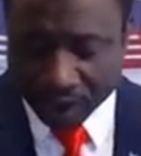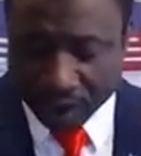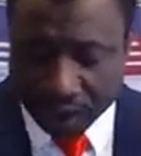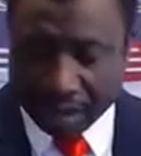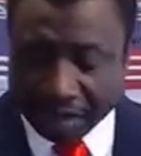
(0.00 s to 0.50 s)

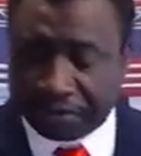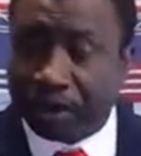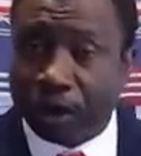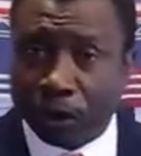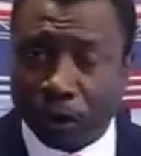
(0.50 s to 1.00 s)
Number
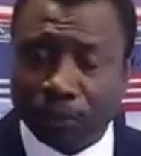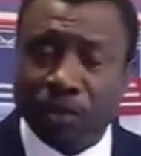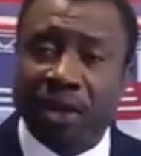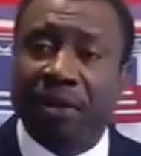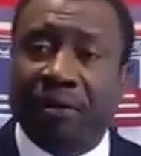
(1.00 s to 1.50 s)
4,
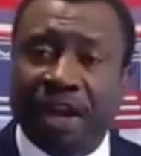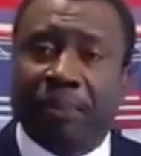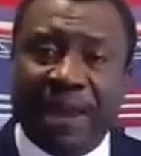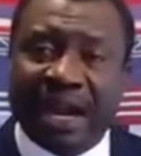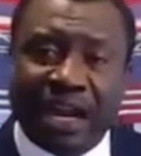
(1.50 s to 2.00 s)

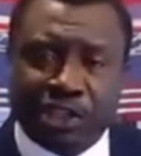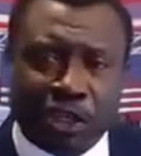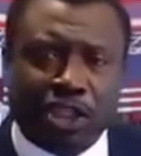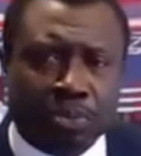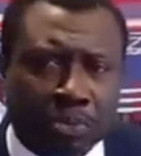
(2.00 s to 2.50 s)

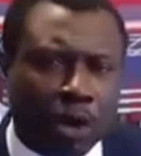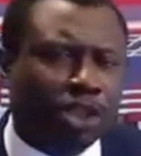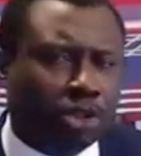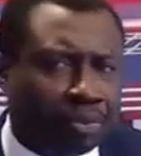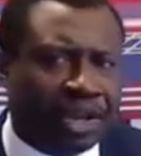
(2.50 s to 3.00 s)
reparations
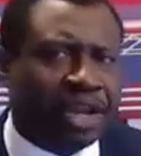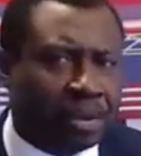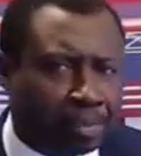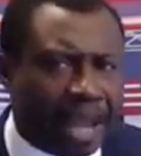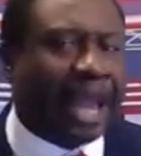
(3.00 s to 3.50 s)
must
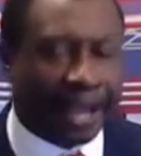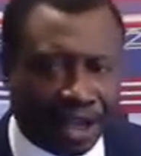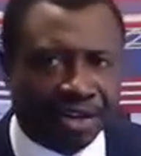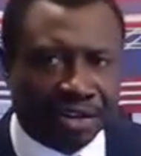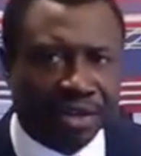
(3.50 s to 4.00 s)
be
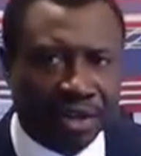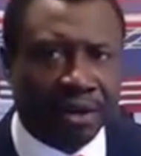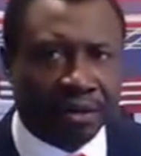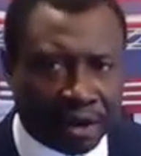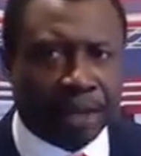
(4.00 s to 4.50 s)
paid.
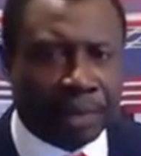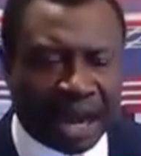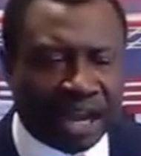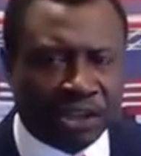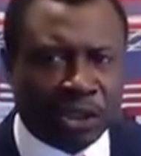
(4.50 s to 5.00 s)

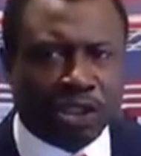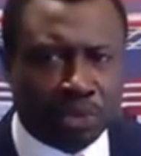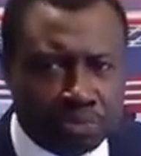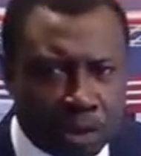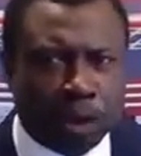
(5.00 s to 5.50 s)
Reparations
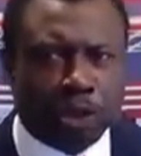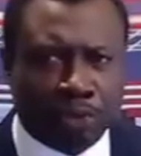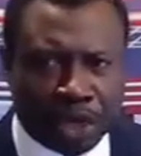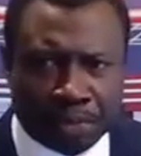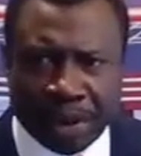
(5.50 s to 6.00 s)
must
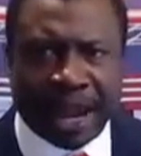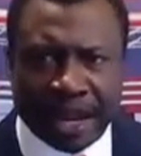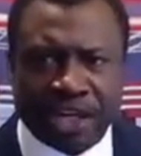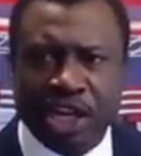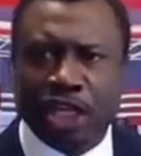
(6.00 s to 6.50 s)
be
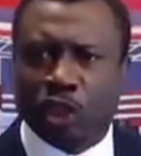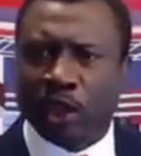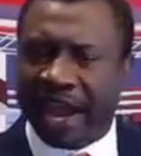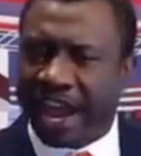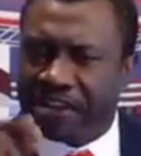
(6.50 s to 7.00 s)
paid
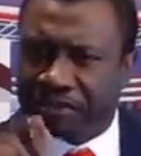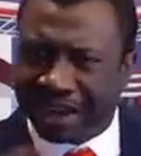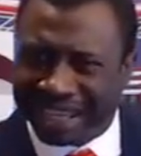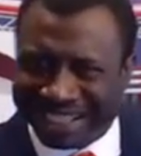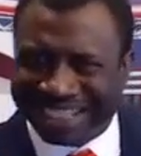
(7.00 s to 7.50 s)
to
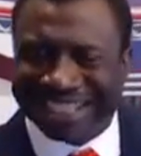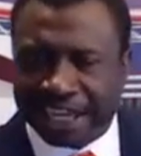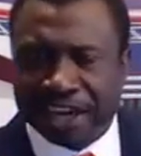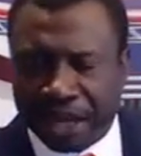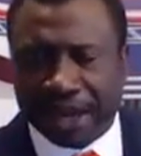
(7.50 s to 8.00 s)
every
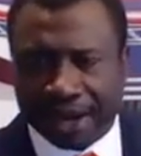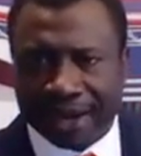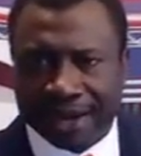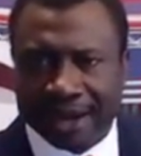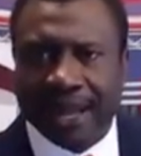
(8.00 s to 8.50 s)
detainee,